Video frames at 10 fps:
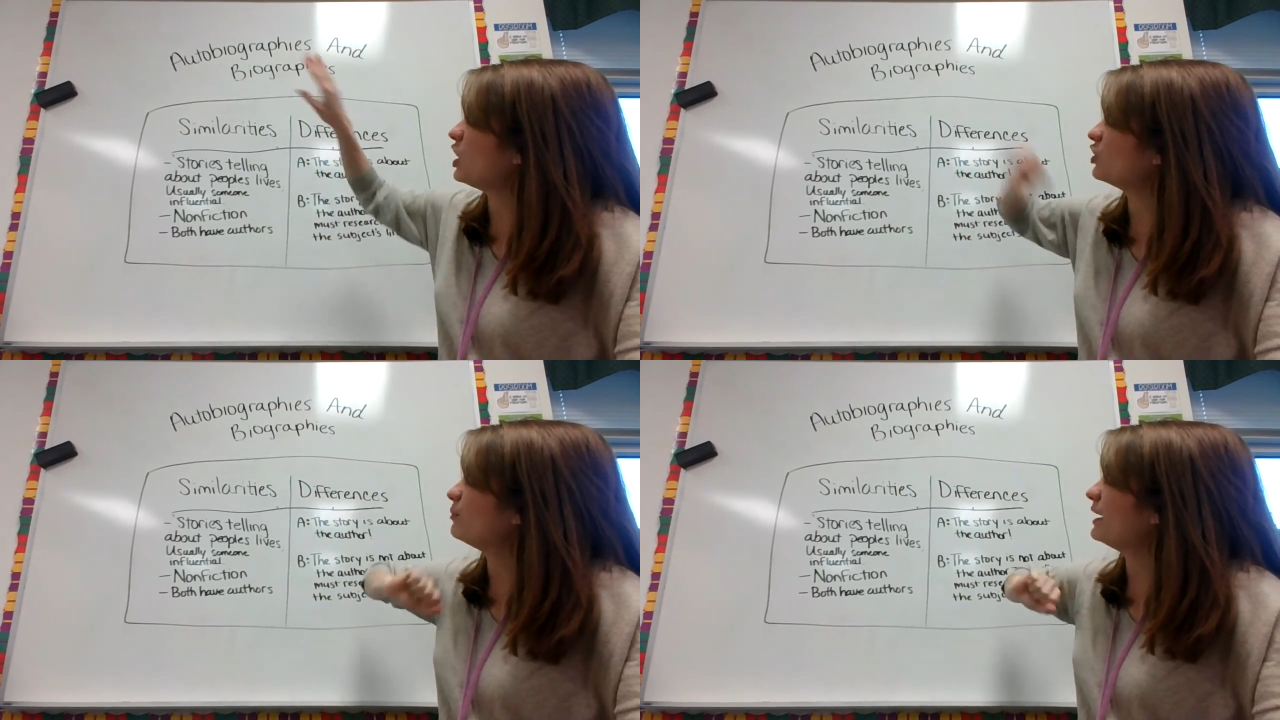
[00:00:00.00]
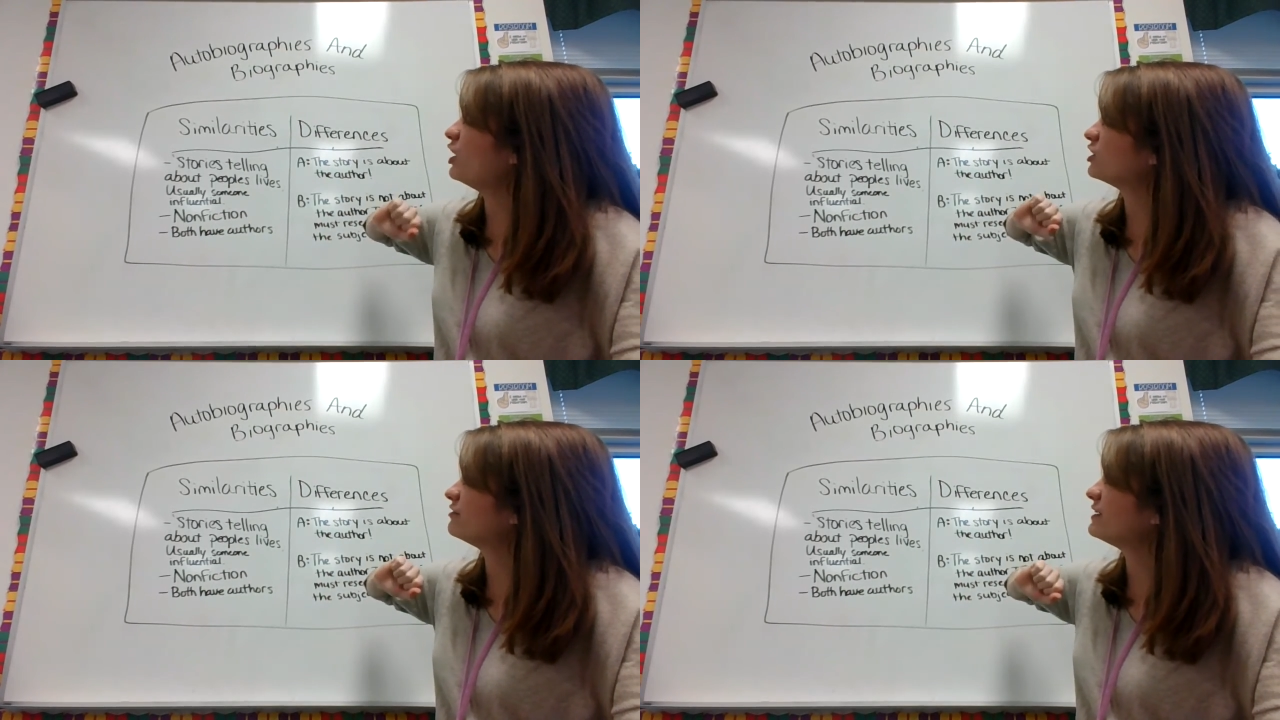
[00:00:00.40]

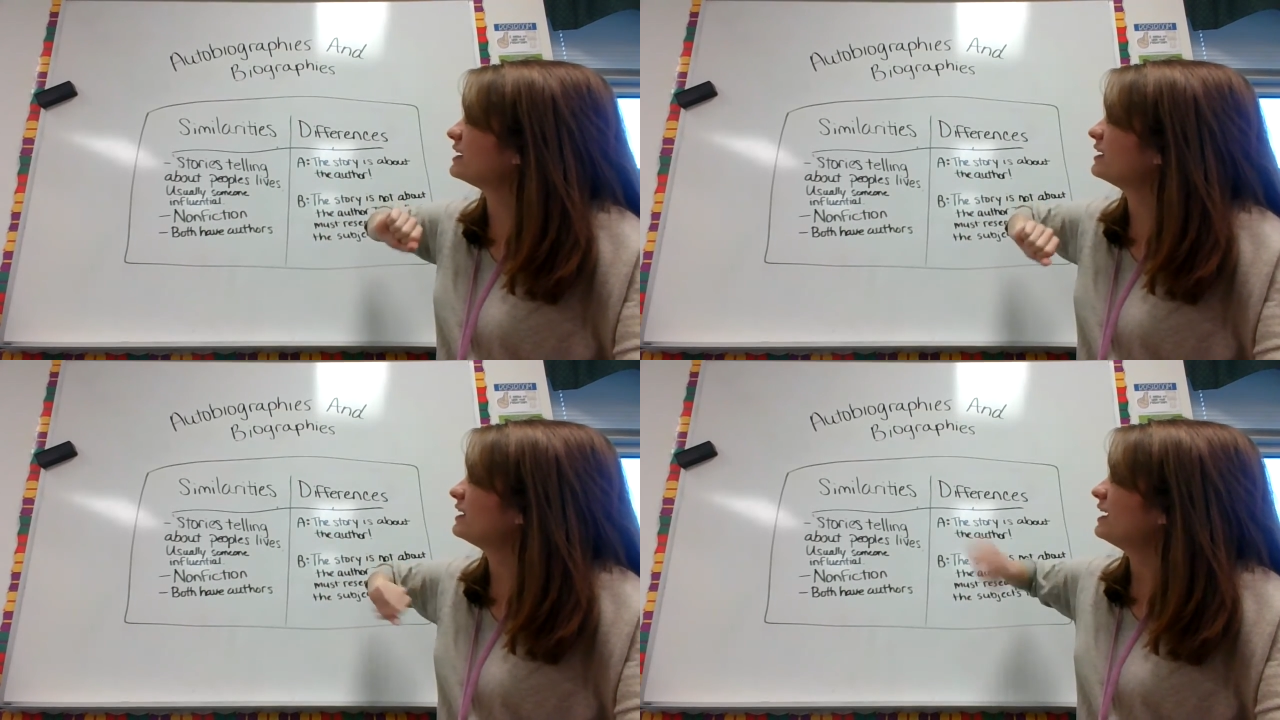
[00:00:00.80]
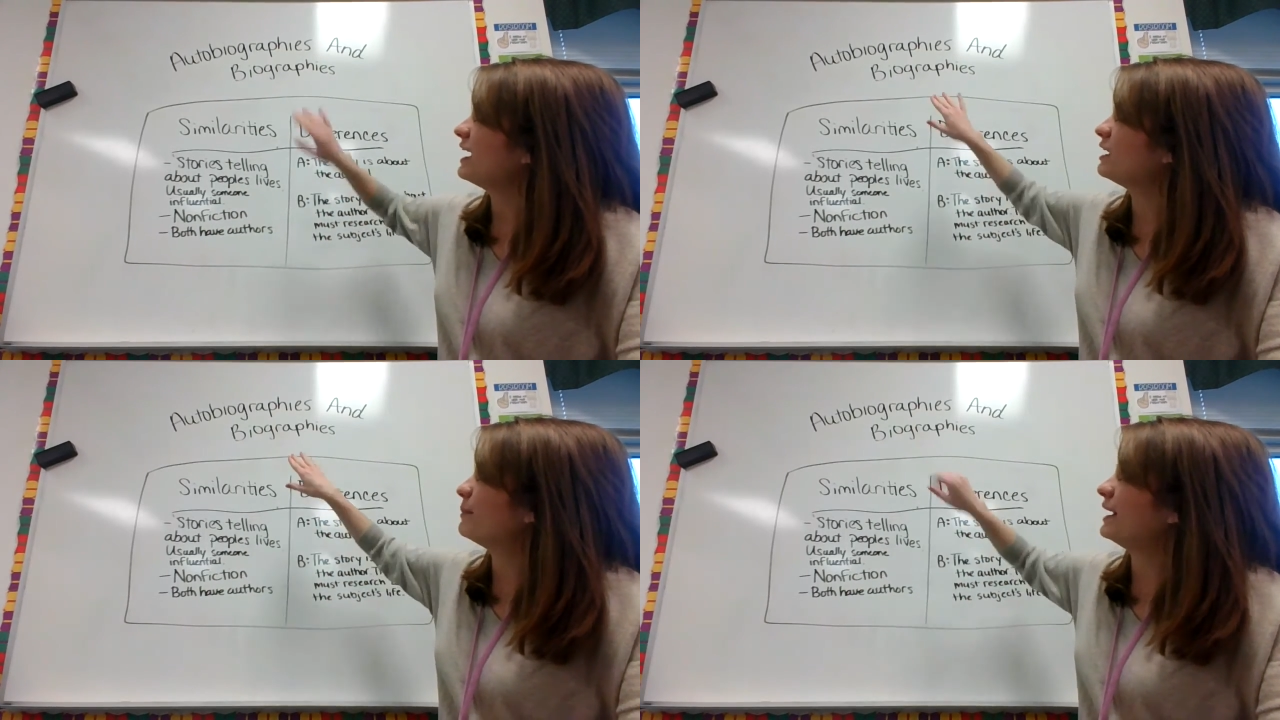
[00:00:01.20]
autobiography
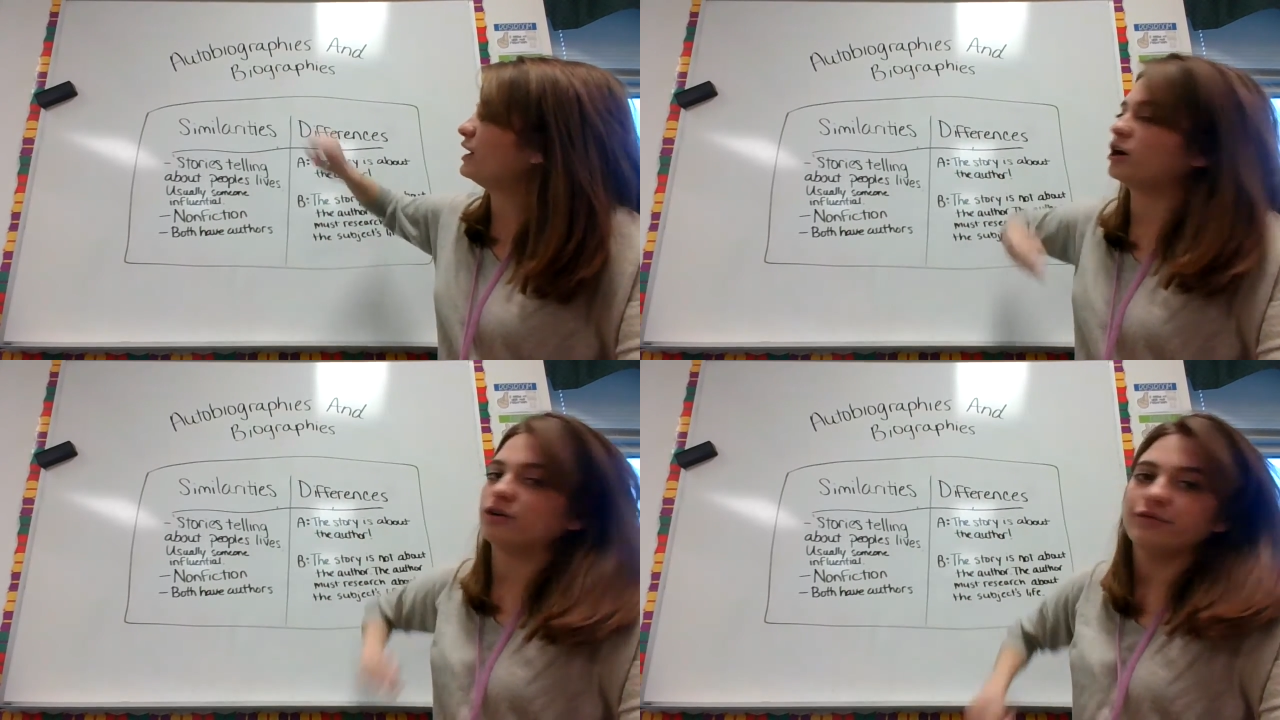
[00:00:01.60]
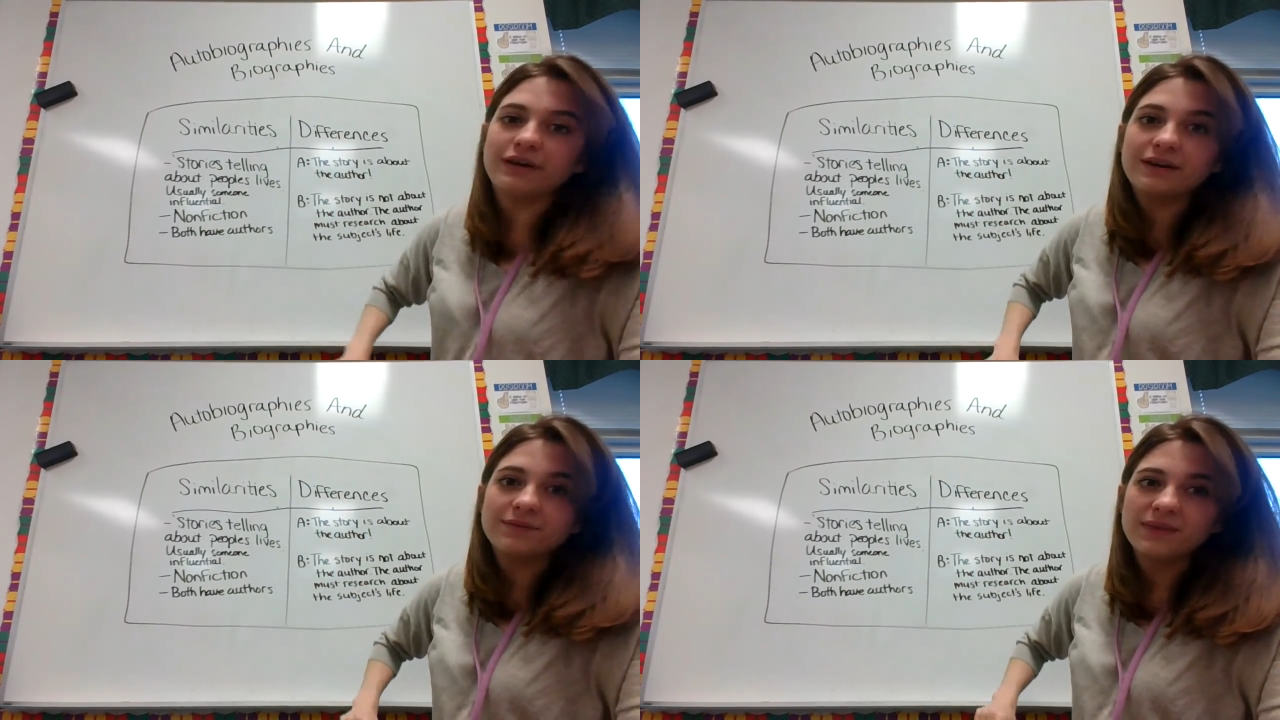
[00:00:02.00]
and a
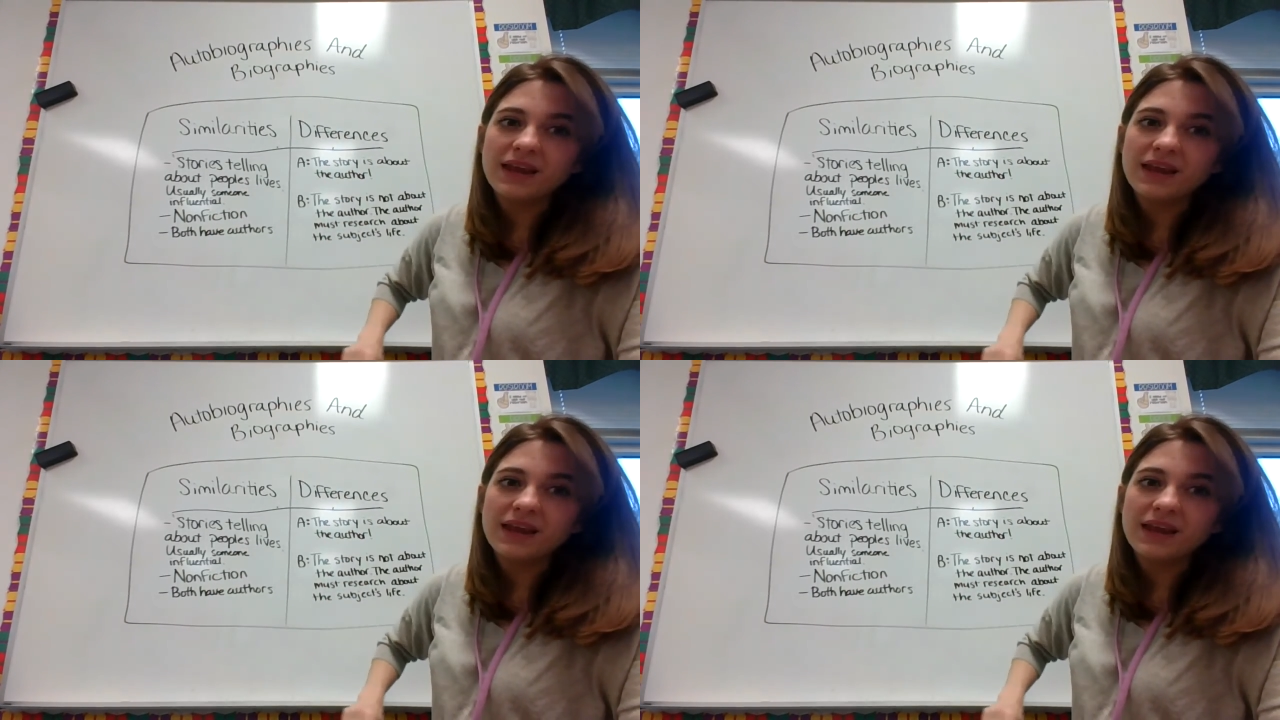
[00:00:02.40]
biography.